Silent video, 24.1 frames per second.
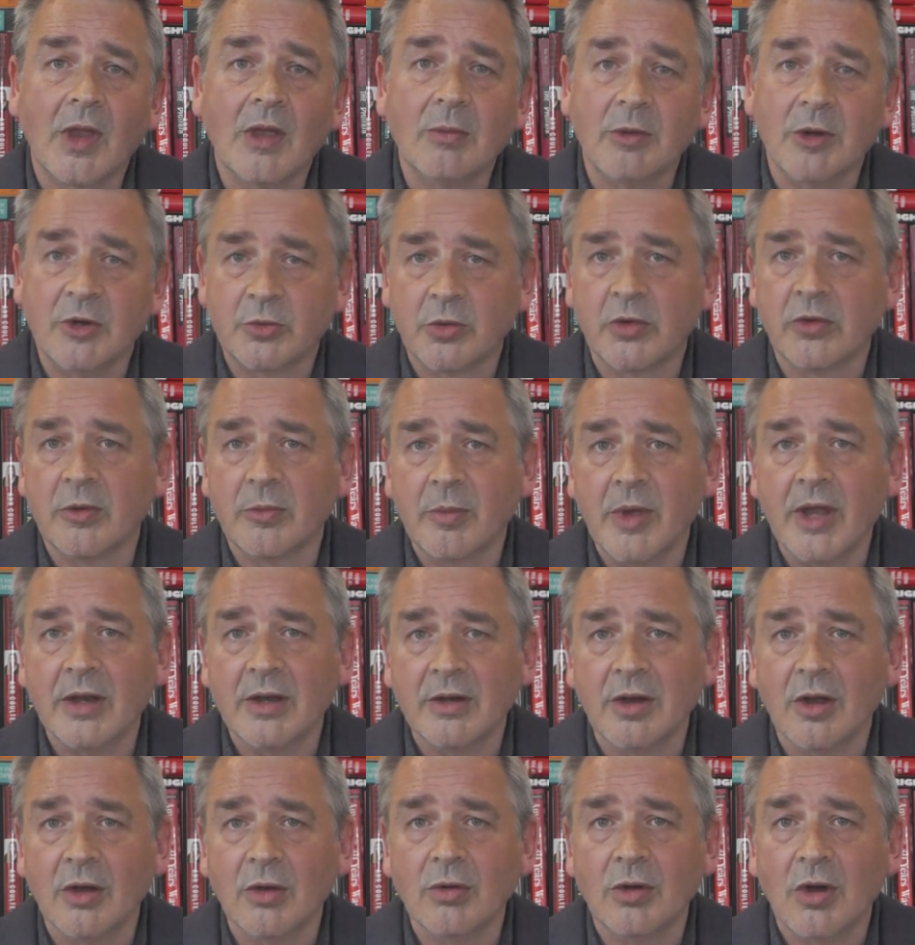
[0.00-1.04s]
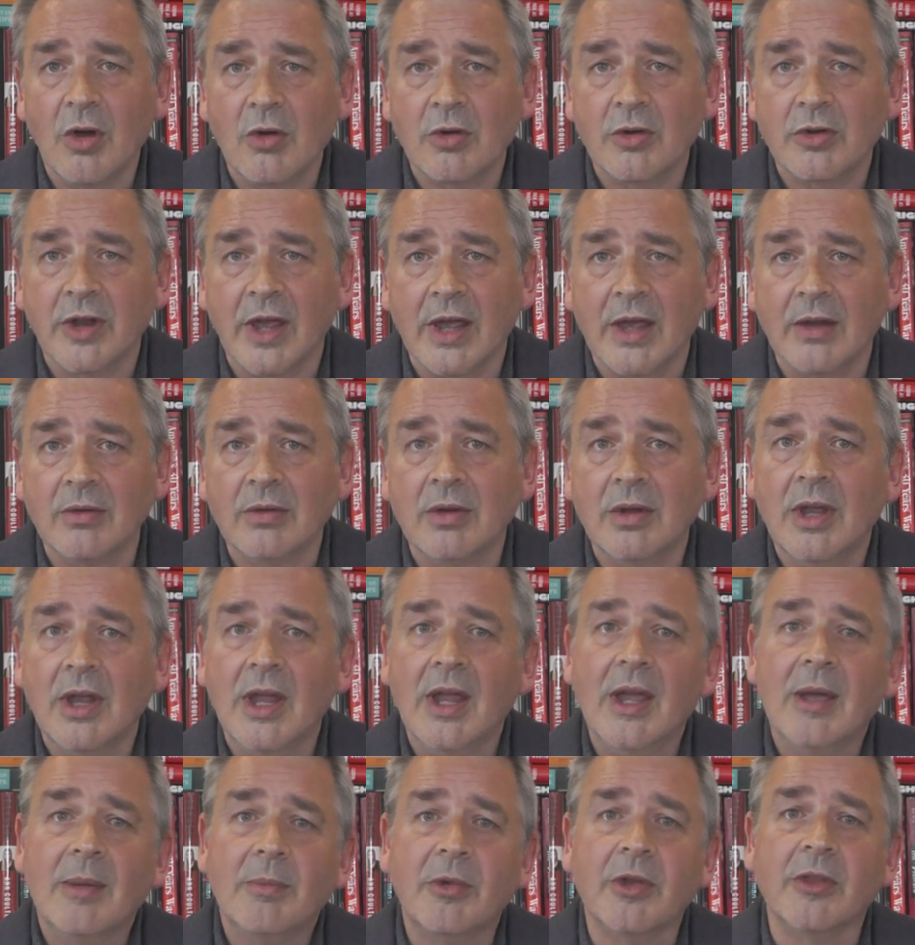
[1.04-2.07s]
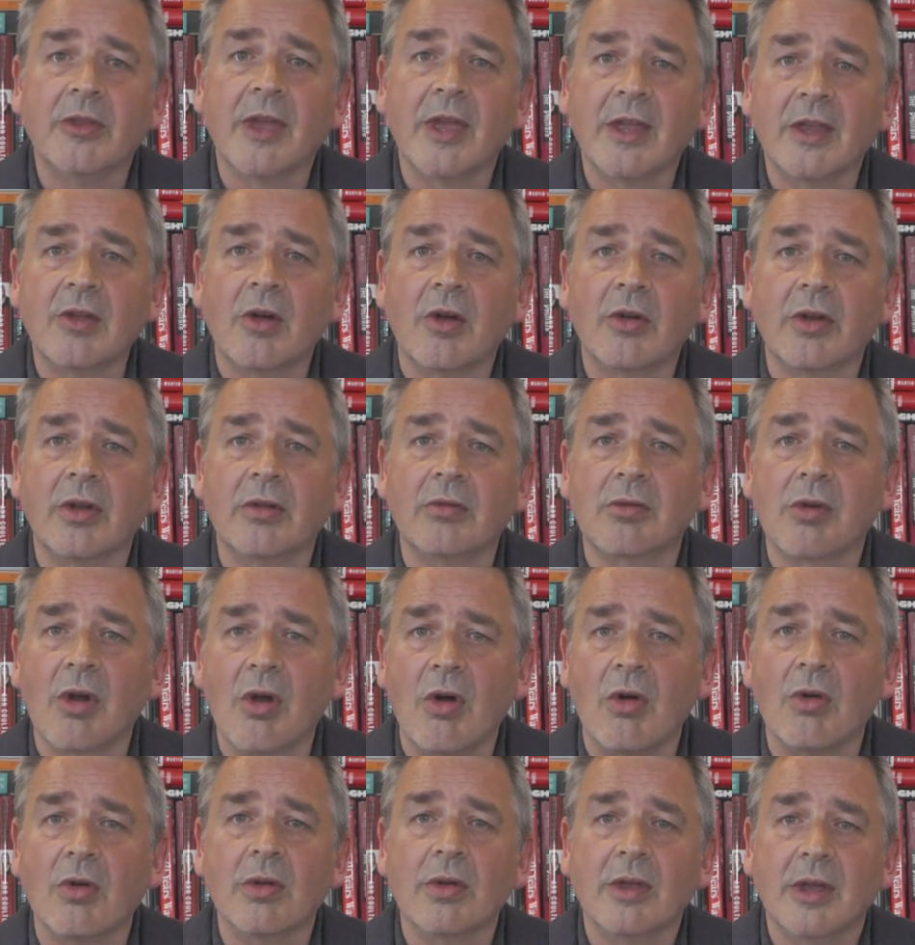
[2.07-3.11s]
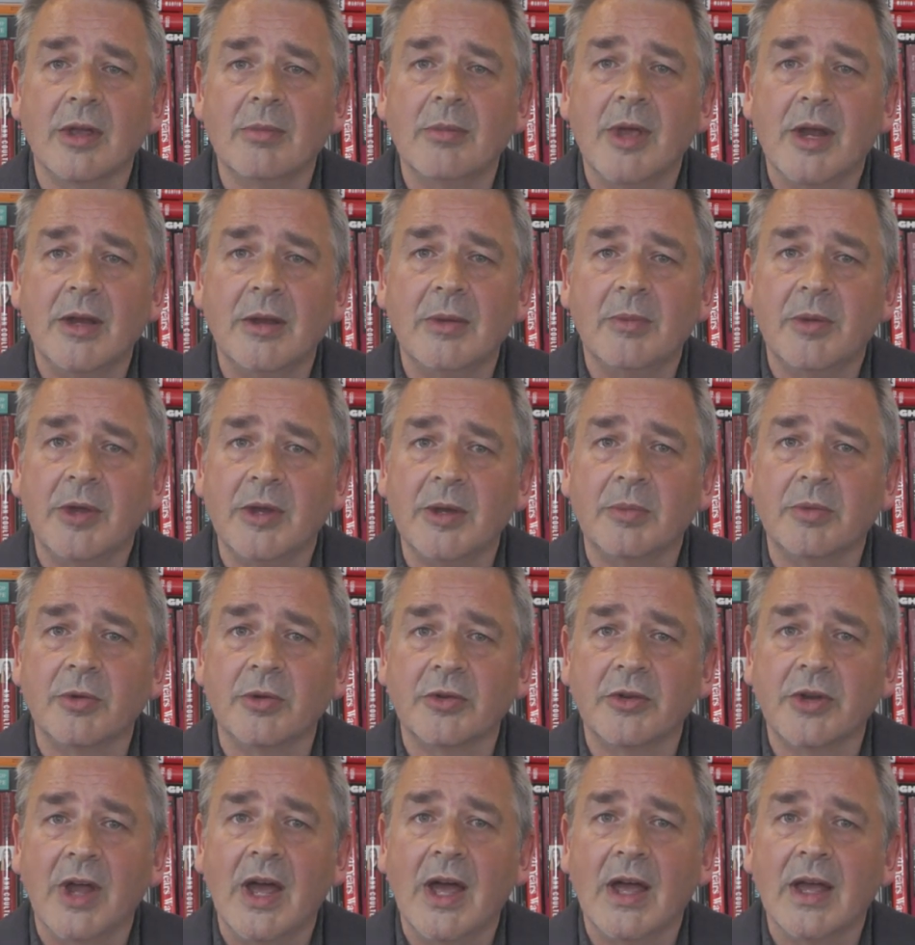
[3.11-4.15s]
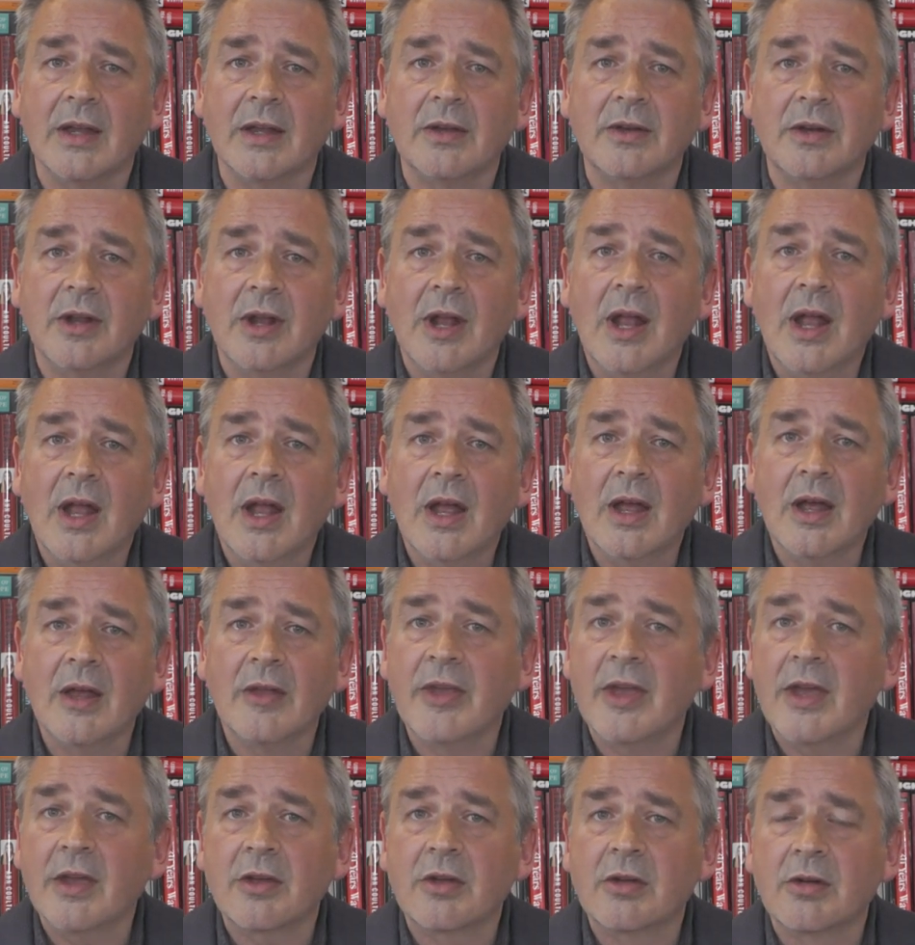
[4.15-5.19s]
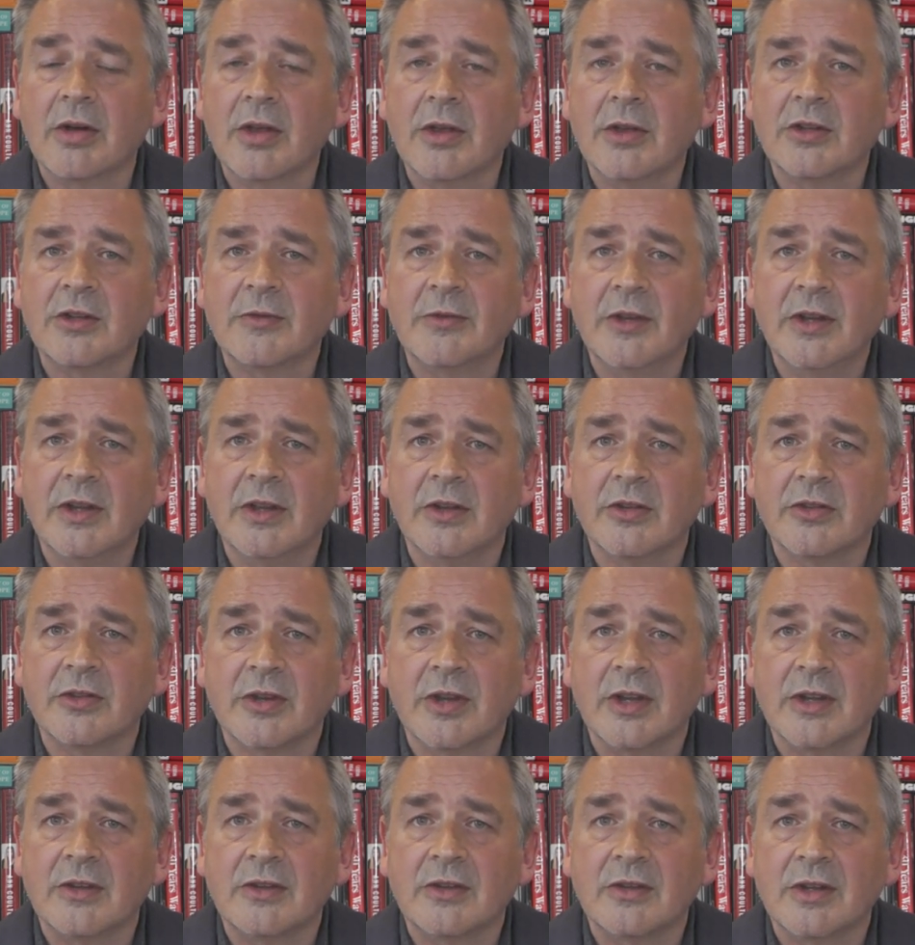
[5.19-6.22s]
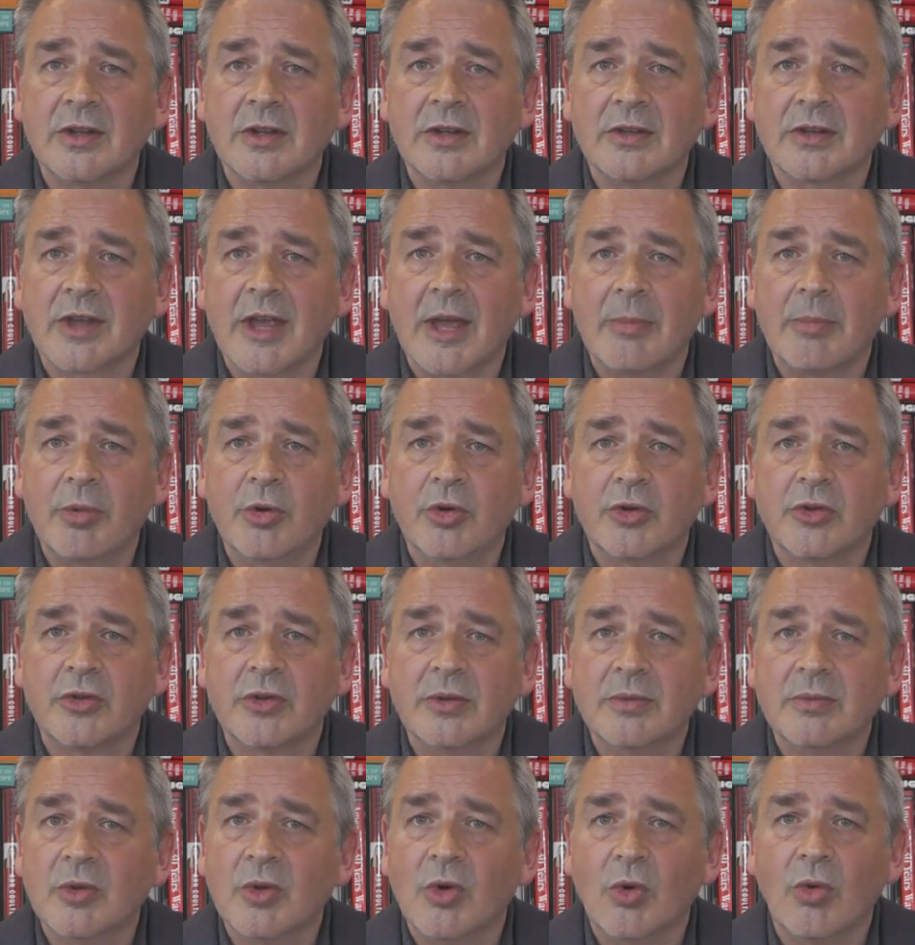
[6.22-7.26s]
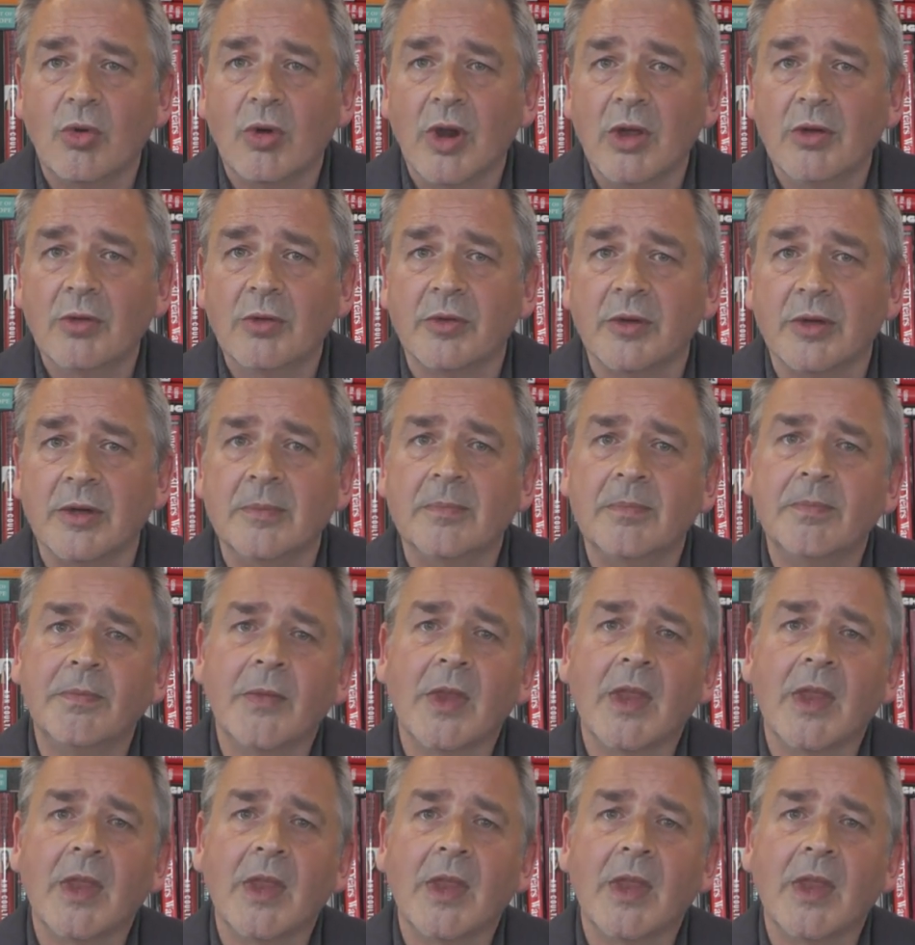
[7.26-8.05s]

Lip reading: which would have meant no lockdown, but they got it wrong and many people died, their career's finished. It's kaput, all over.